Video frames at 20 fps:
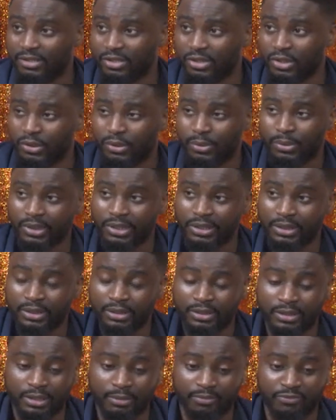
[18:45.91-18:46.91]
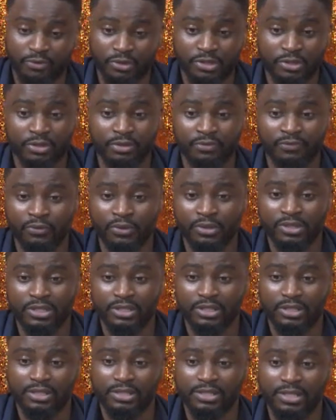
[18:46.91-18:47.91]
So it's 40 under
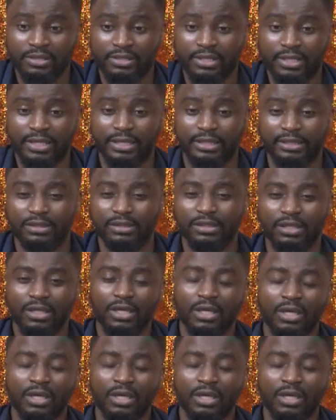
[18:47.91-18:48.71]
40, they